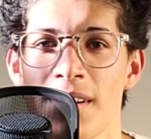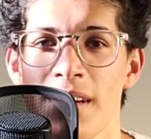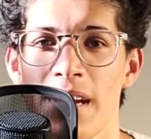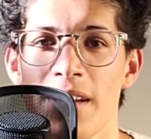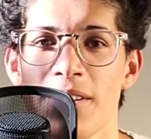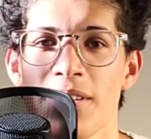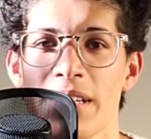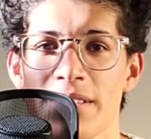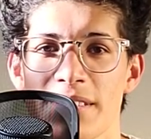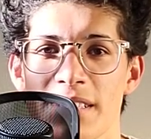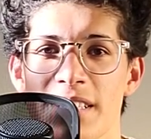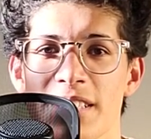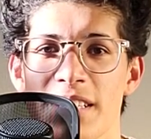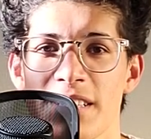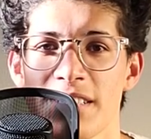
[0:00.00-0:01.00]
I knew I was going
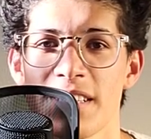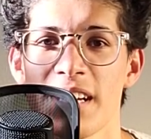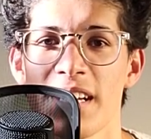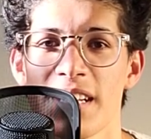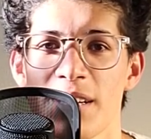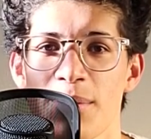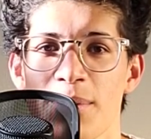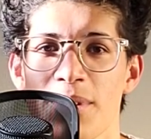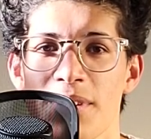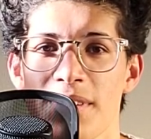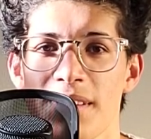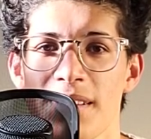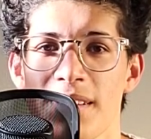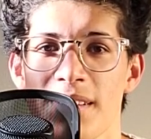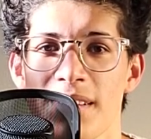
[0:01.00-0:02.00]
to change the goddamn world.
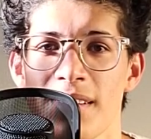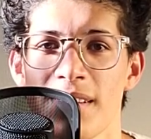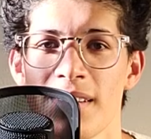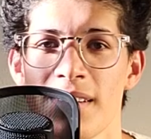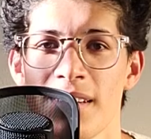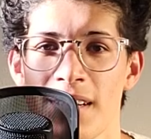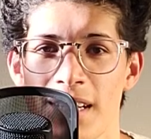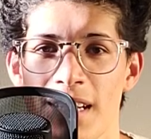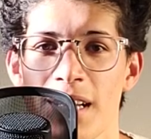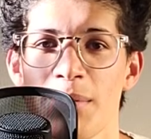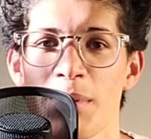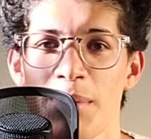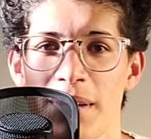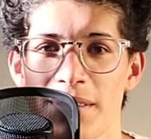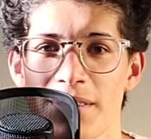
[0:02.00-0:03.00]

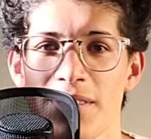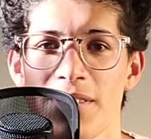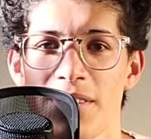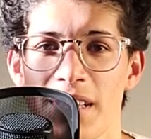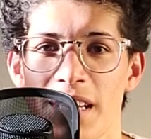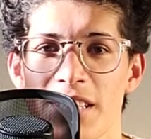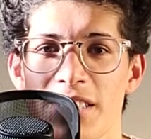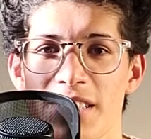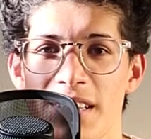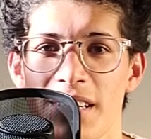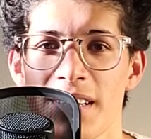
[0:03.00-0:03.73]
To do that shit.